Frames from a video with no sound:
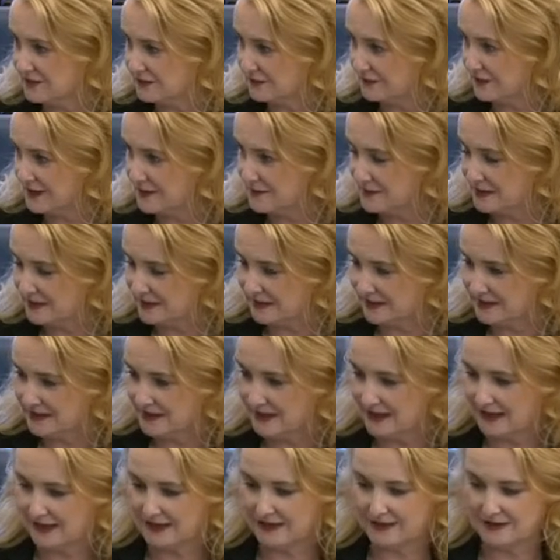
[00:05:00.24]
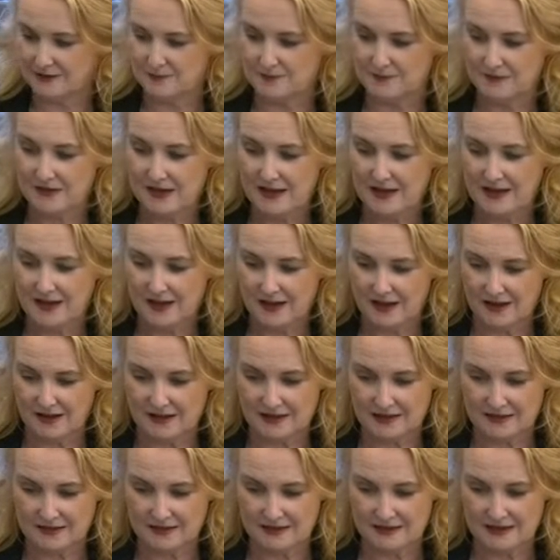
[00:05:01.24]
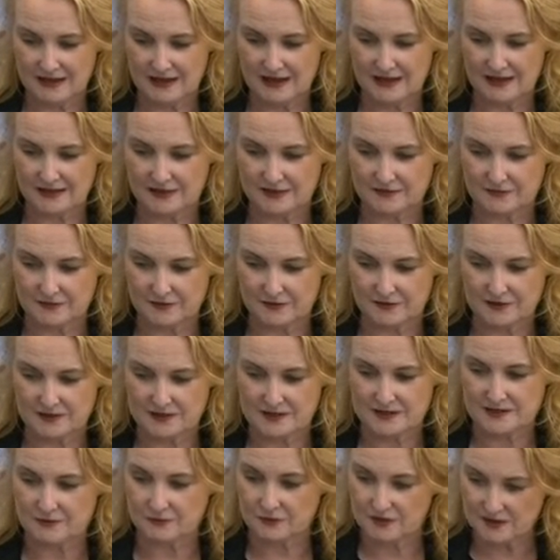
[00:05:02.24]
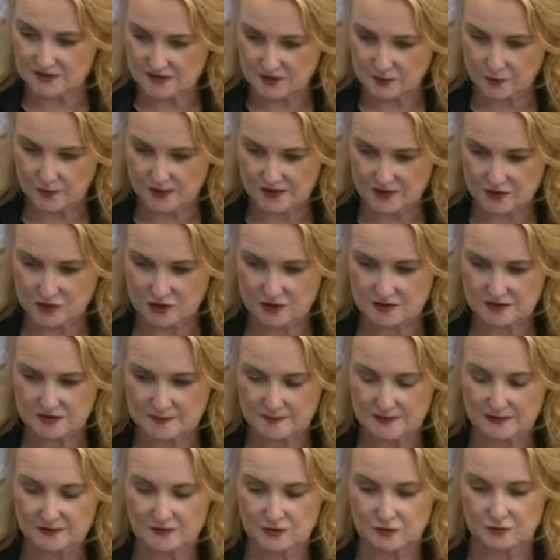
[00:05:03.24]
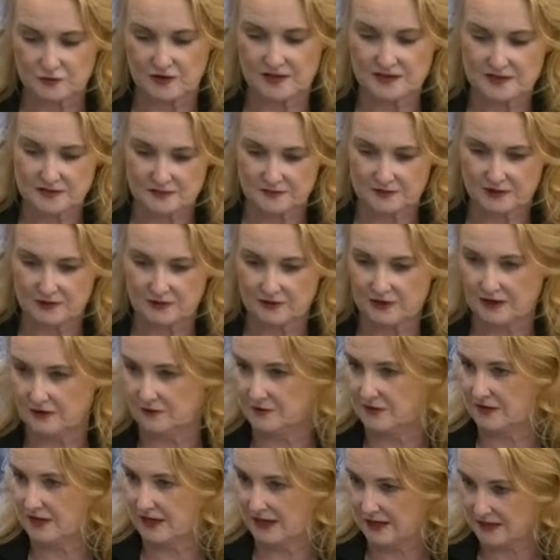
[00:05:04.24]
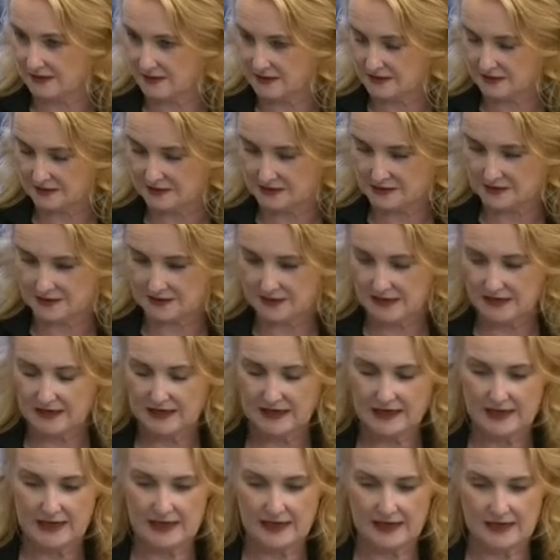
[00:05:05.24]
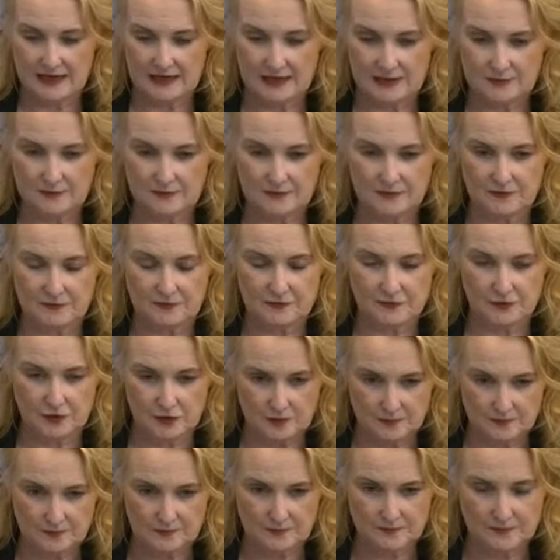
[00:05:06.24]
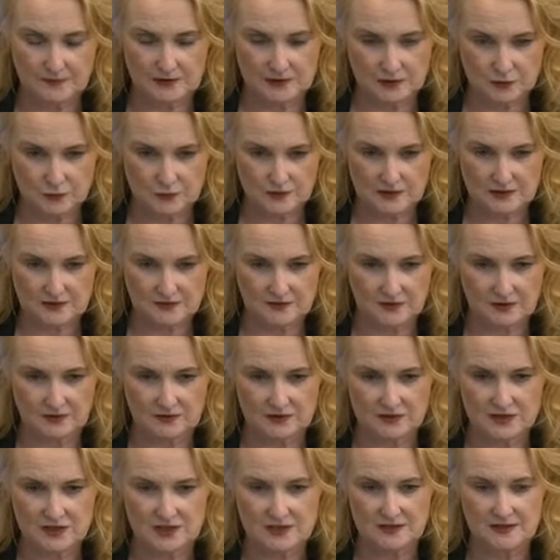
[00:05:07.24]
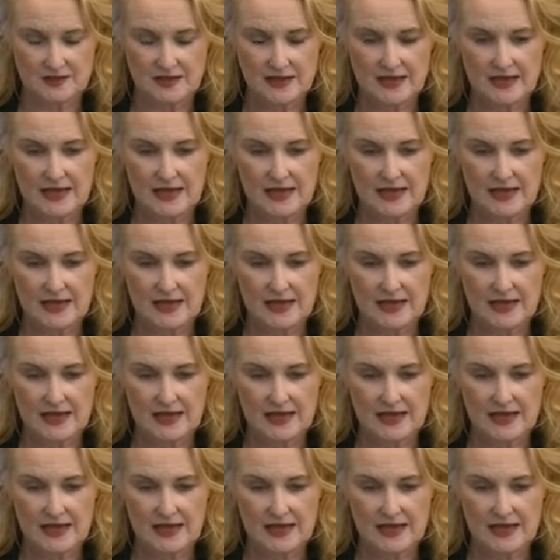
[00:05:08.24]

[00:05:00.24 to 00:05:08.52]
it vehemently. Um, I had very serious questions about the transfer of the assets um, from the local authority.